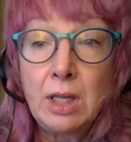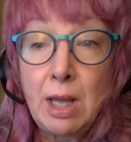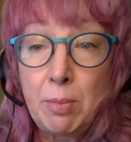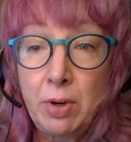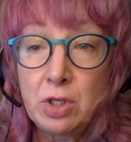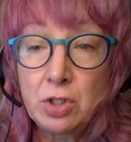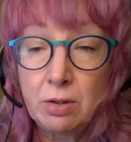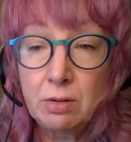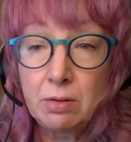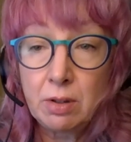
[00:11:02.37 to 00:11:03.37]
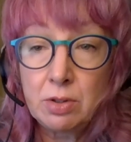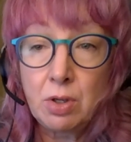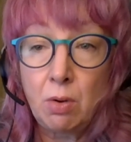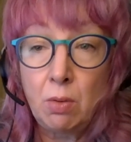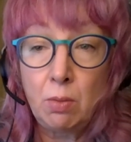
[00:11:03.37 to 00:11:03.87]
Collaboration.
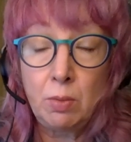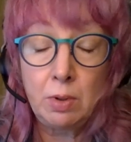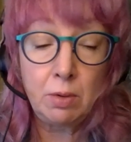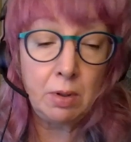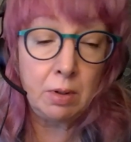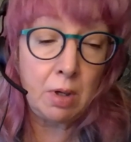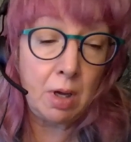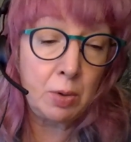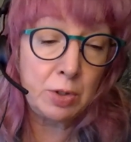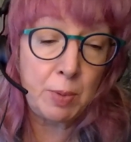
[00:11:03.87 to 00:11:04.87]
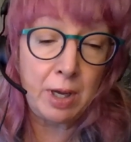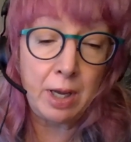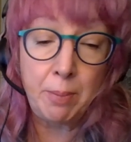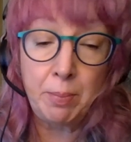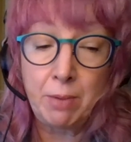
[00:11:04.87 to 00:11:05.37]
So with
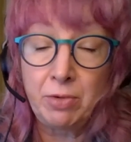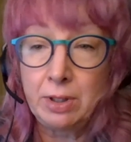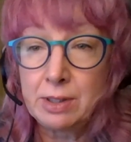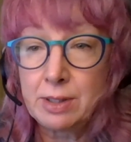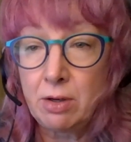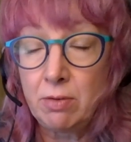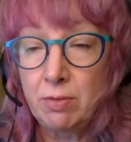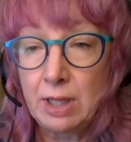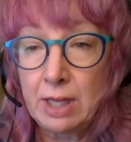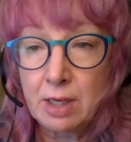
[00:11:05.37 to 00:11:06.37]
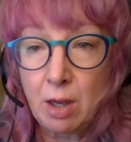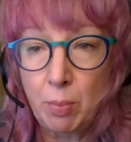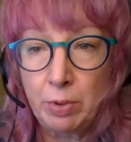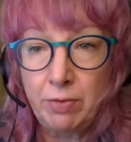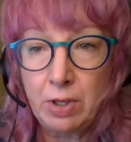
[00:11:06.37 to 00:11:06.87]
AquaSpy, I'm real excited over the last
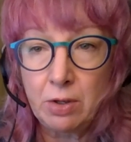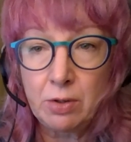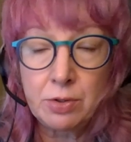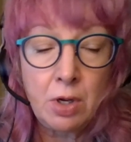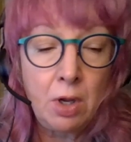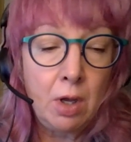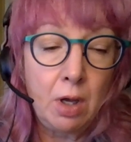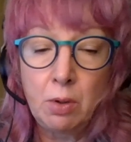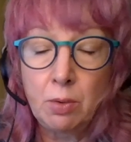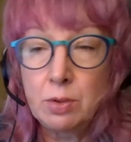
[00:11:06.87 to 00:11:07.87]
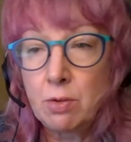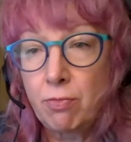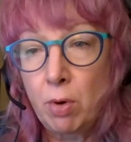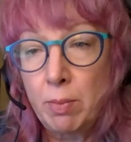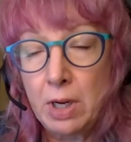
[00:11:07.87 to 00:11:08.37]
couple of years. It's the
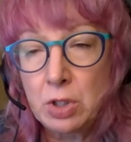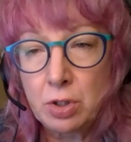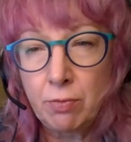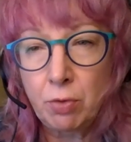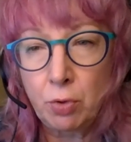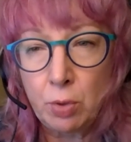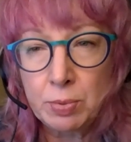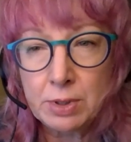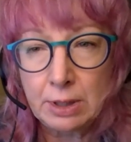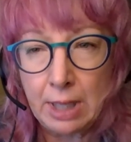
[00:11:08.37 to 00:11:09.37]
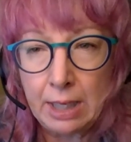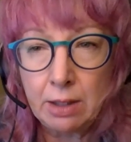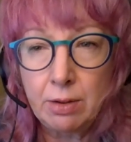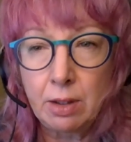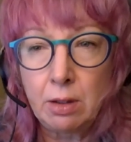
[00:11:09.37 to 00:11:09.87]
formation of groups
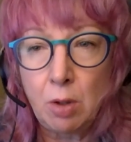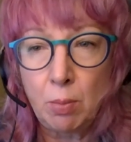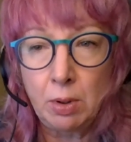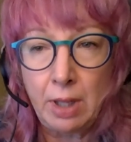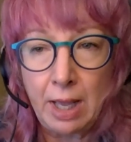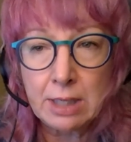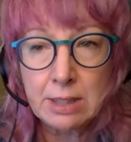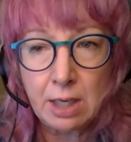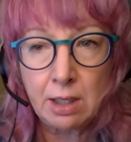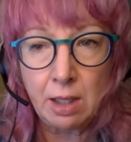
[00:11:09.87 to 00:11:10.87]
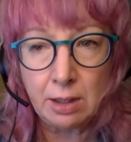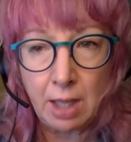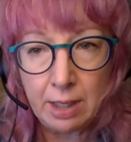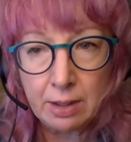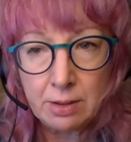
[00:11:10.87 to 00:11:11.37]
like the Global AgTech
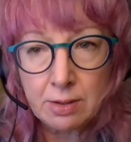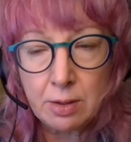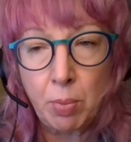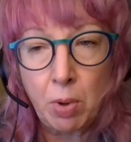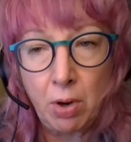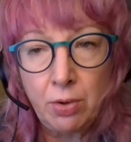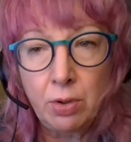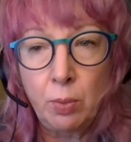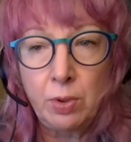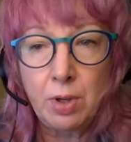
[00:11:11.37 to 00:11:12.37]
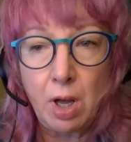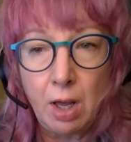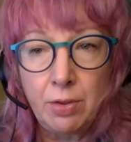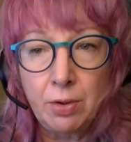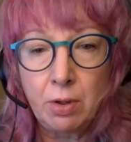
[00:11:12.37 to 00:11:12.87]
Alliance to partner with
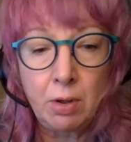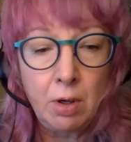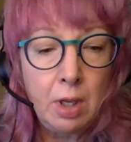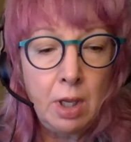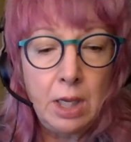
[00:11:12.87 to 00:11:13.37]
other